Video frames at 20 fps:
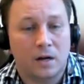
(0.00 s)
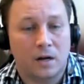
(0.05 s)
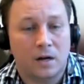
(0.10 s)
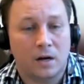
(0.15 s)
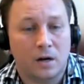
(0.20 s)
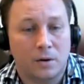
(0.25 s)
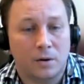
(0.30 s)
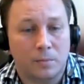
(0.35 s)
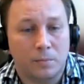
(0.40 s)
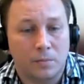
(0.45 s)

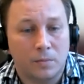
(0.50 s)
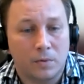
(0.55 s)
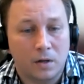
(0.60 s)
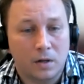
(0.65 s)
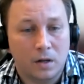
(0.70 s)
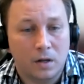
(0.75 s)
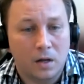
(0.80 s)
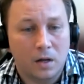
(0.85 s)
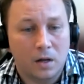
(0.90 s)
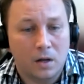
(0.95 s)
Um,
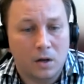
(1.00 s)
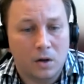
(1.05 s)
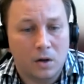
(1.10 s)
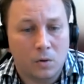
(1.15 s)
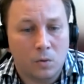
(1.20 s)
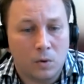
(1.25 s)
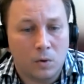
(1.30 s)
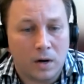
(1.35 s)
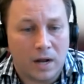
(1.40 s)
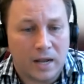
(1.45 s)

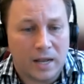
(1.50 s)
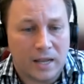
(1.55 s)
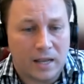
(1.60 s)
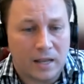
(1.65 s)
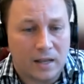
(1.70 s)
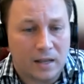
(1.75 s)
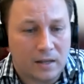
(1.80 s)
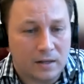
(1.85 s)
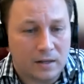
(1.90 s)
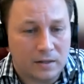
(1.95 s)
what I
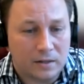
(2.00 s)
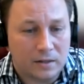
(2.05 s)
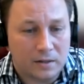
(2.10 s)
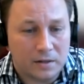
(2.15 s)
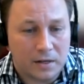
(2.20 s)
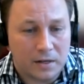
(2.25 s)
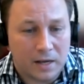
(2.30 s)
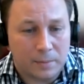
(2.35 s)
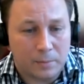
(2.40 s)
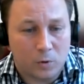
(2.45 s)

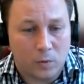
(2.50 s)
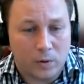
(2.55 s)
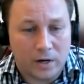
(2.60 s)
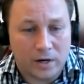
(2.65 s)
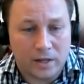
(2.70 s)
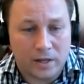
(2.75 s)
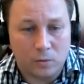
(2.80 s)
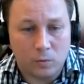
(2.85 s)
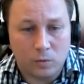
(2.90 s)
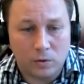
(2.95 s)
am
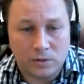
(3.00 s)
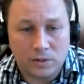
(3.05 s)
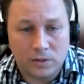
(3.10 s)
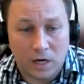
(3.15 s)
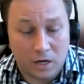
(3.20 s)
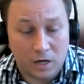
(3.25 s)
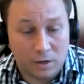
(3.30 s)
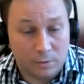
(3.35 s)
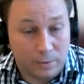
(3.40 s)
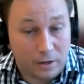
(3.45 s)
aware that we'll
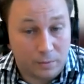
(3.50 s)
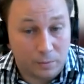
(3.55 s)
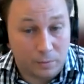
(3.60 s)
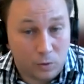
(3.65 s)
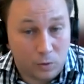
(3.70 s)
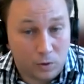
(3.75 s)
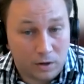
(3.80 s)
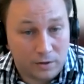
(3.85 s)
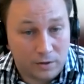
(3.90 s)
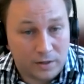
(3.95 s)
talk about
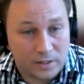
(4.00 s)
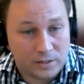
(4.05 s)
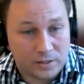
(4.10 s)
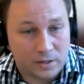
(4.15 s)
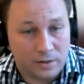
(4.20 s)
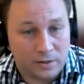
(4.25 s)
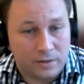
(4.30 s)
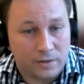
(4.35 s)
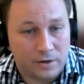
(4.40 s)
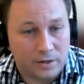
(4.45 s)
more on this
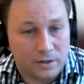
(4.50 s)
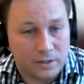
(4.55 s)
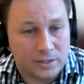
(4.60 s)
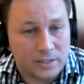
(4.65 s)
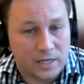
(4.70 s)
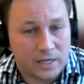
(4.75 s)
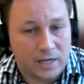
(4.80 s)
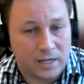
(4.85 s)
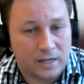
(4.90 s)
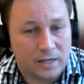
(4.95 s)
on
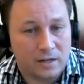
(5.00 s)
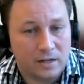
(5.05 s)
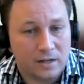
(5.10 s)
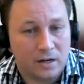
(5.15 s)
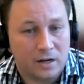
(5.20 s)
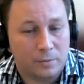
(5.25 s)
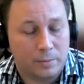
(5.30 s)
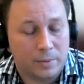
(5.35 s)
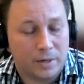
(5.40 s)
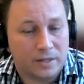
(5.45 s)
Thursday
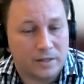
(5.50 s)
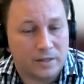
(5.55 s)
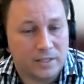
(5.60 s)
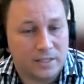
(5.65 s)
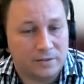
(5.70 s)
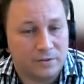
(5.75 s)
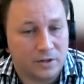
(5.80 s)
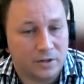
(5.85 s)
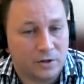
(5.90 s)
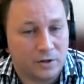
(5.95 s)
uh, about the
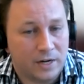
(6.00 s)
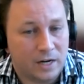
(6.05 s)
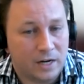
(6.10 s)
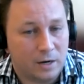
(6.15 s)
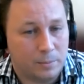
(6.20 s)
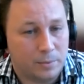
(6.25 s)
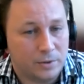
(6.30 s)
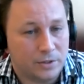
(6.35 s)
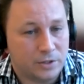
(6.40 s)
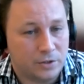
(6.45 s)
different grant
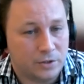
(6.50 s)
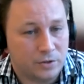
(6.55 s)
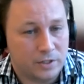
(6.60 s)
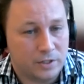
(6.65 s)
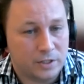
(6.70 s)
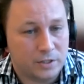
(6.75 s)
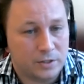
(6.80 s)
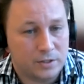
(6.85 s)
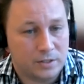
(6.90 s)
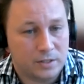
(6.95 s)

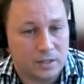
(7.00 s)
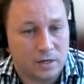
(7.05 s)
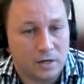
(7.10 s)
opportunities.